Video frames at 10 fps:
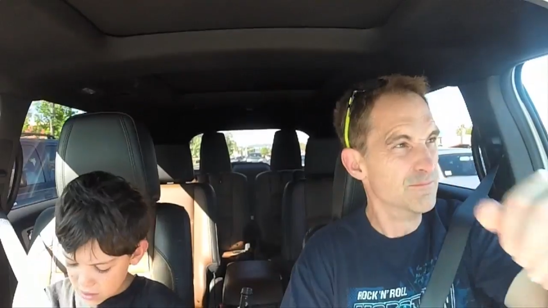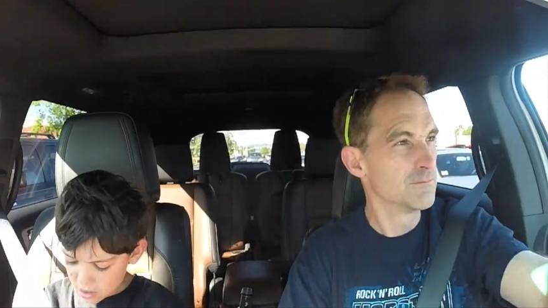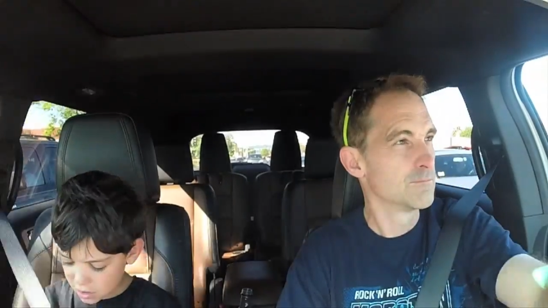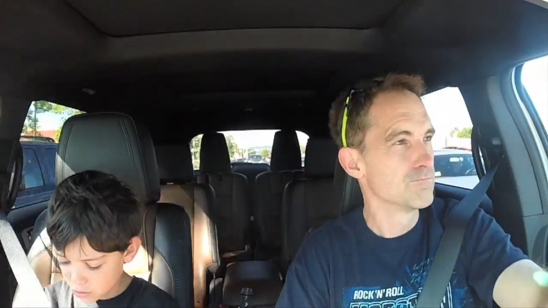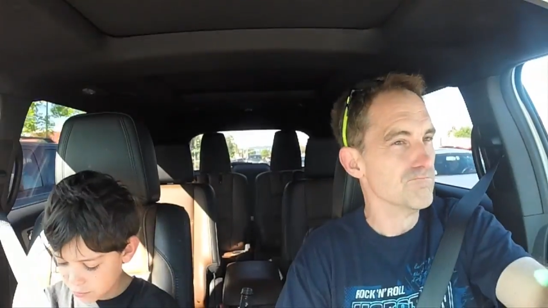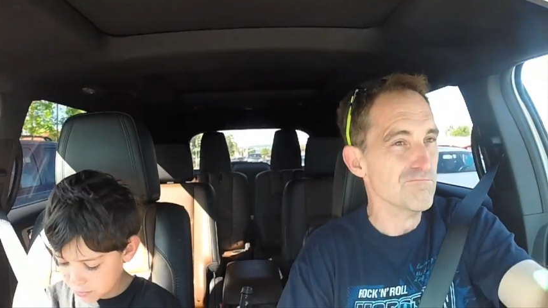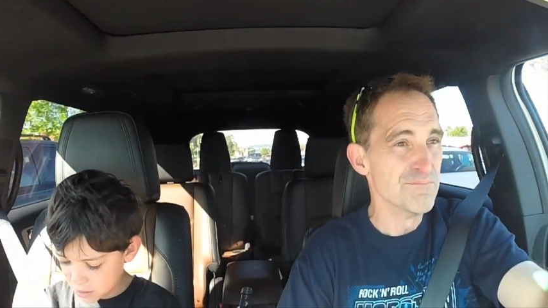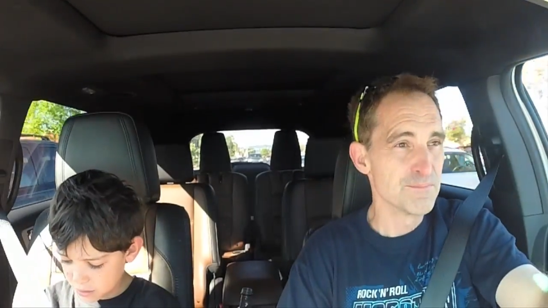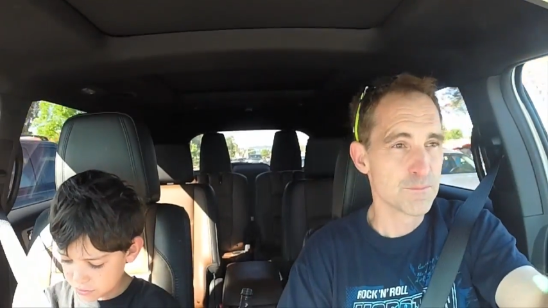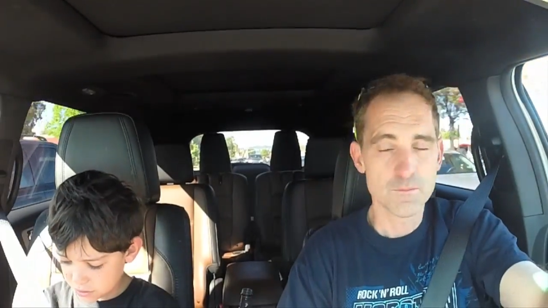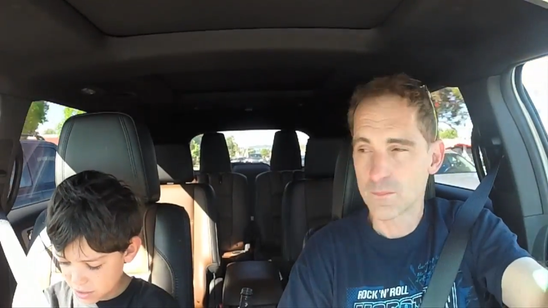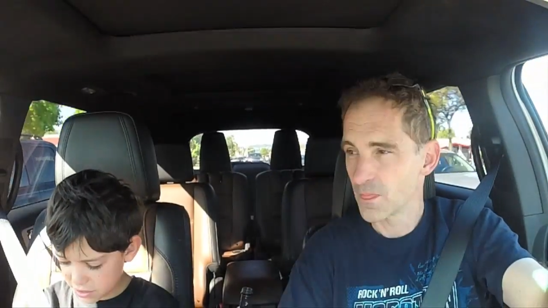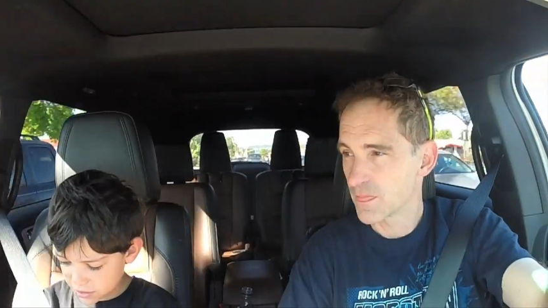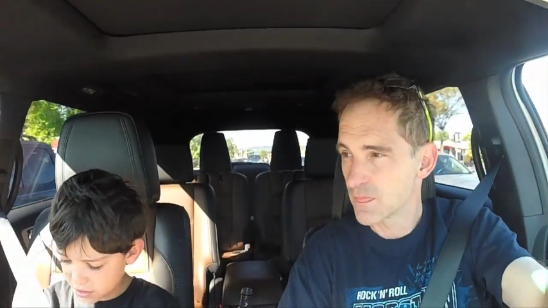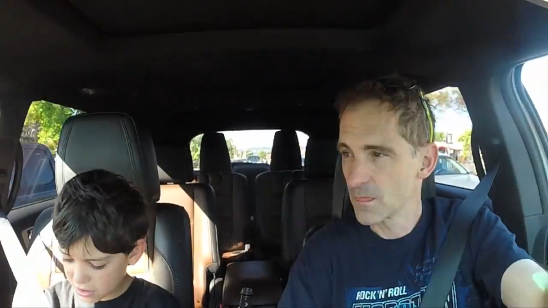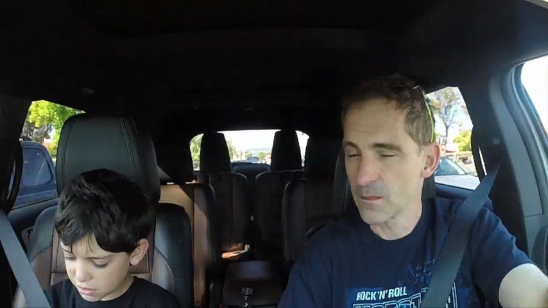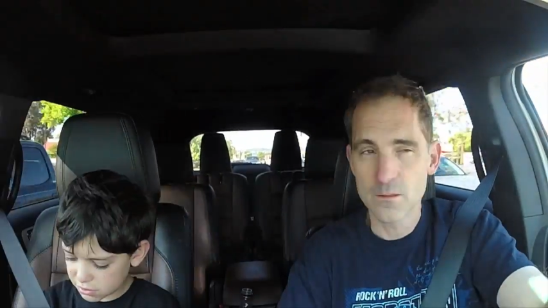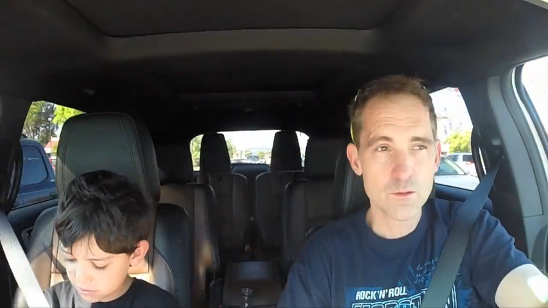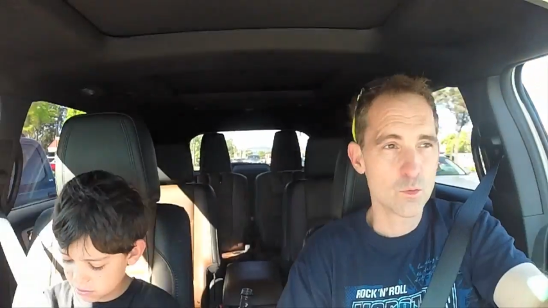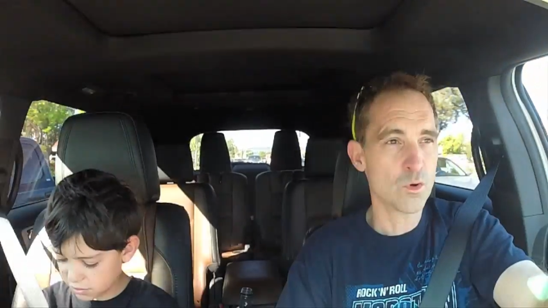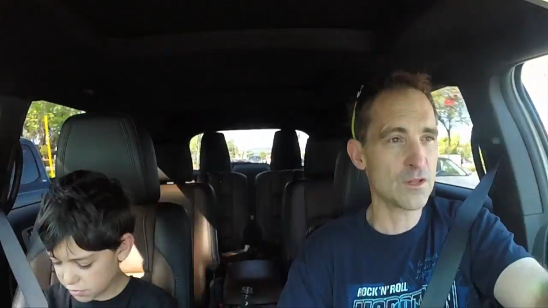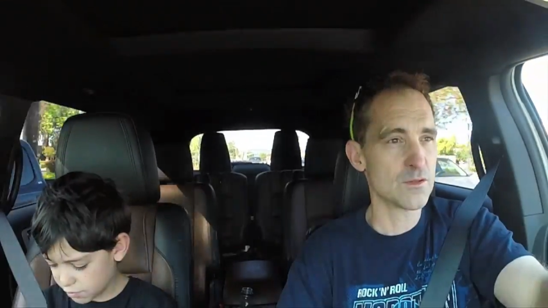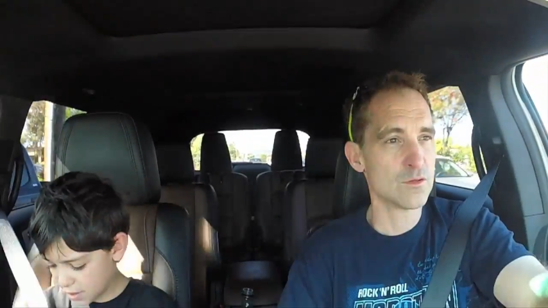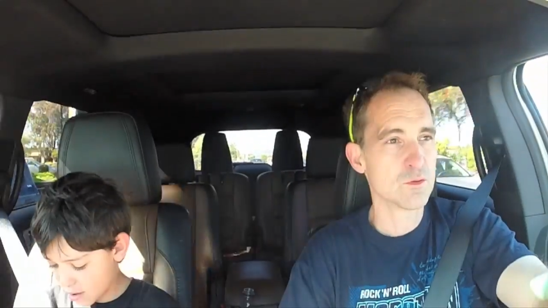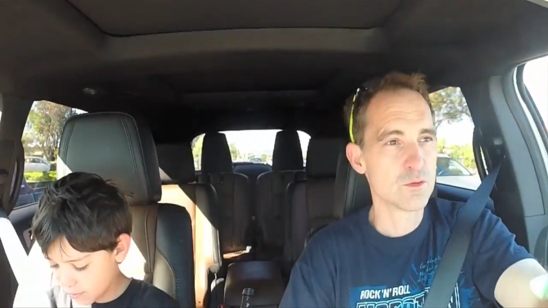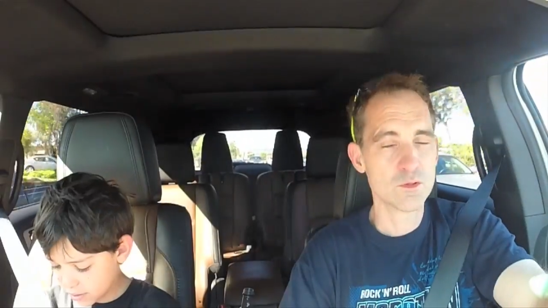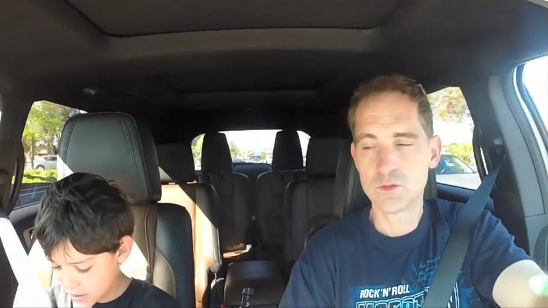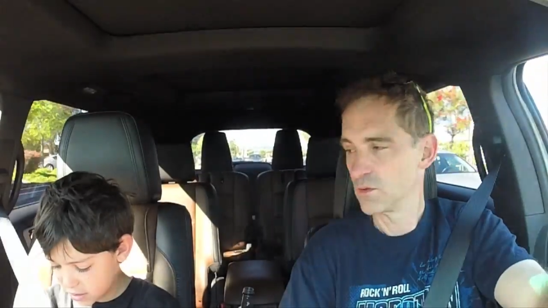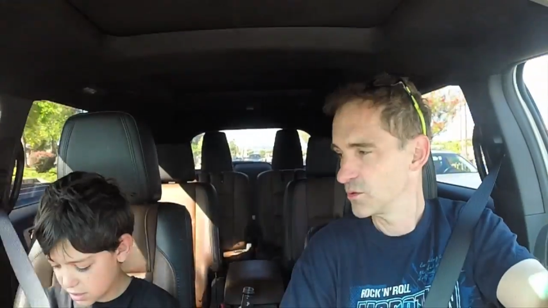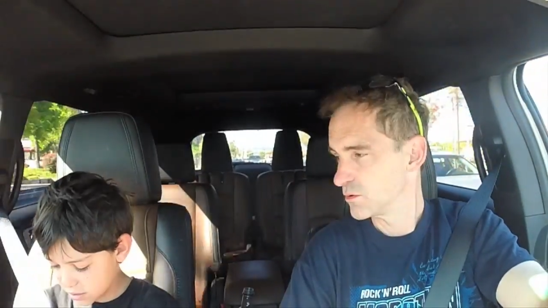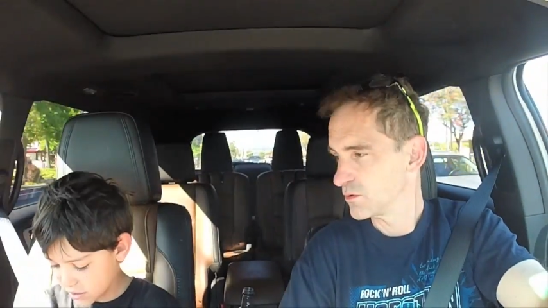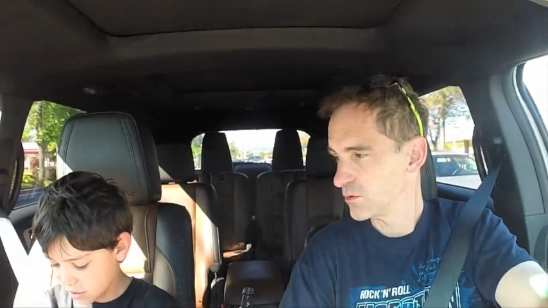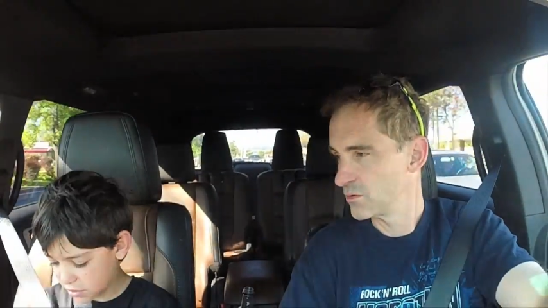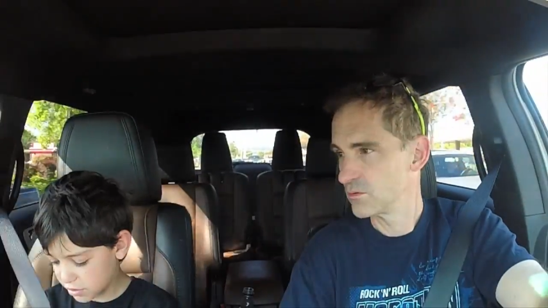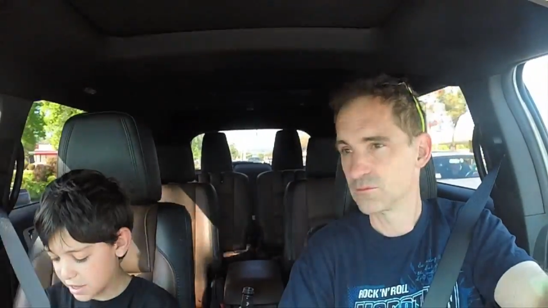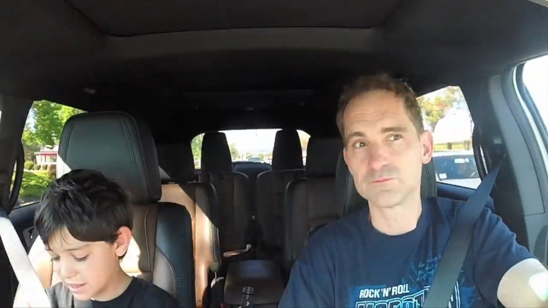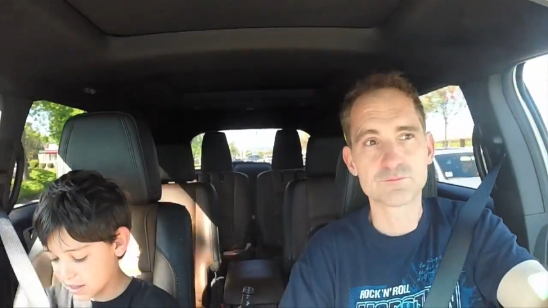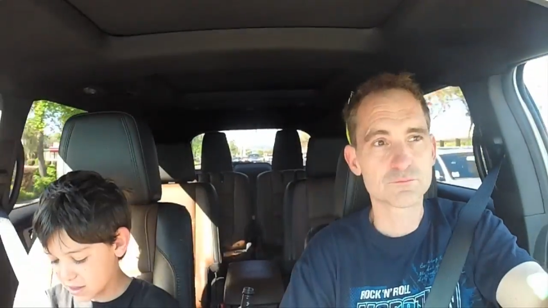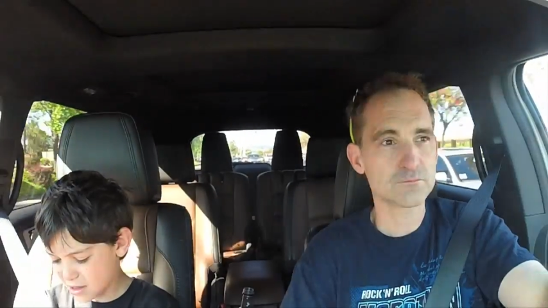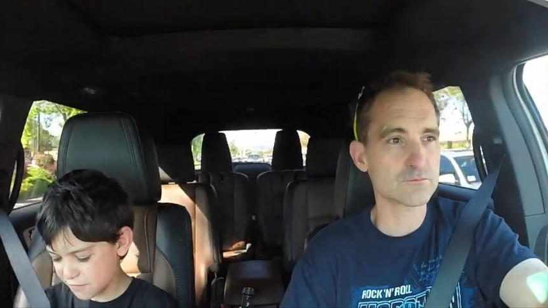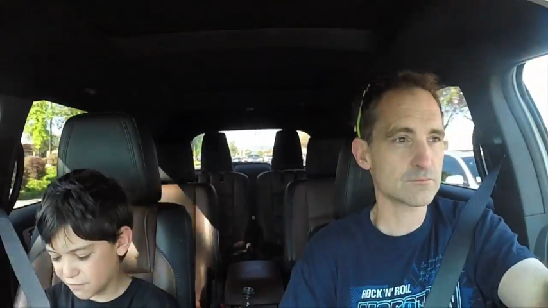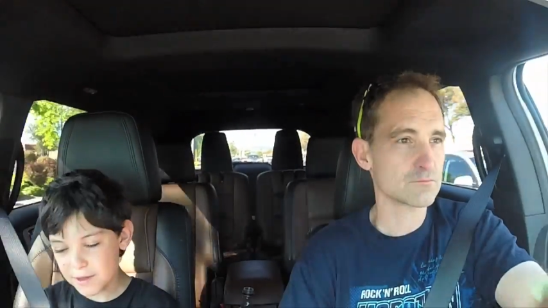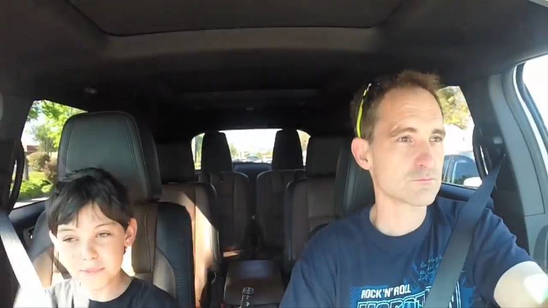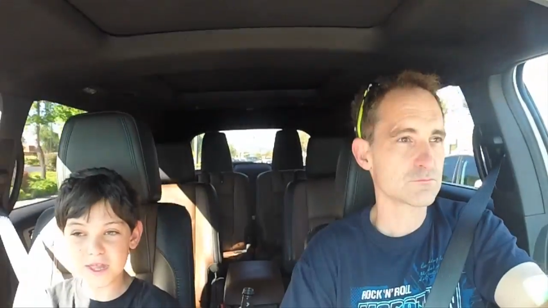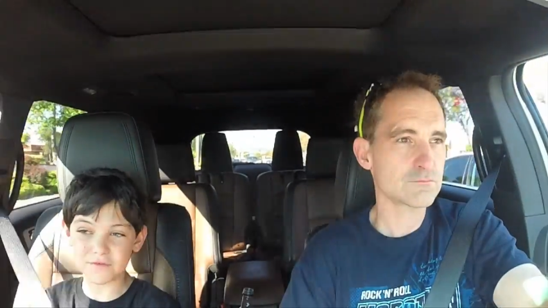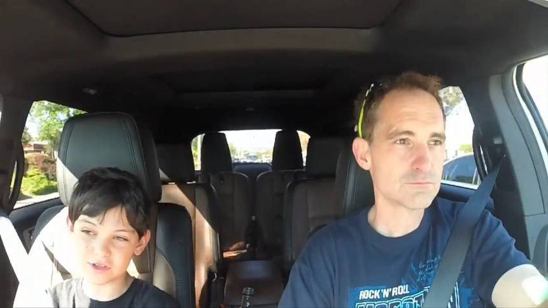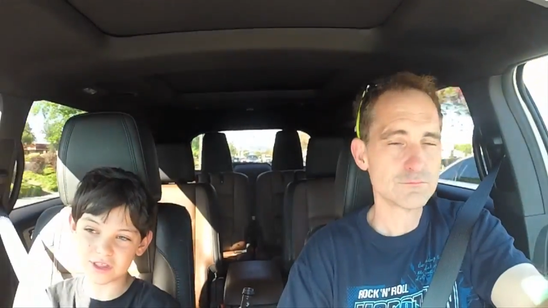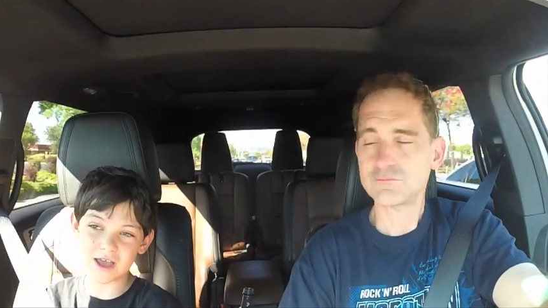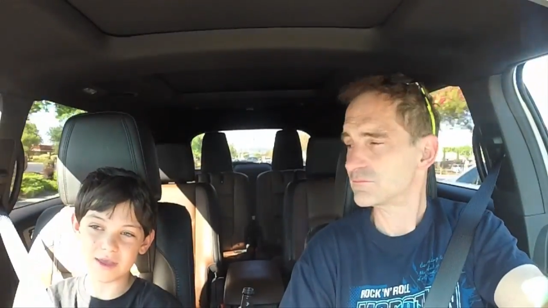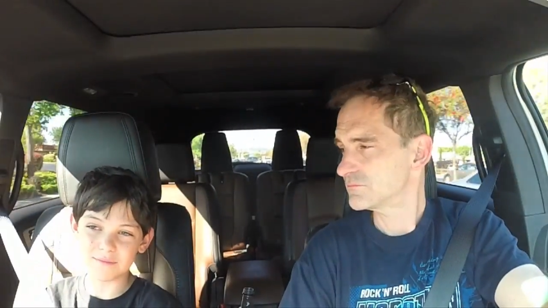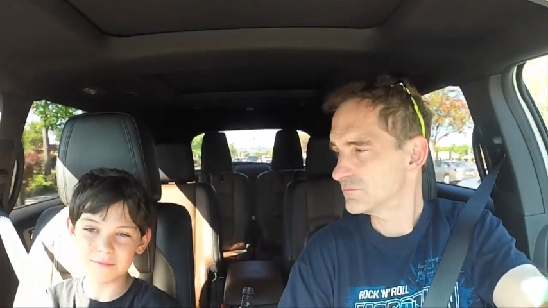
Speaker 1: I hope the other guy's there. There's Rowan and then this other guy that does flips every time.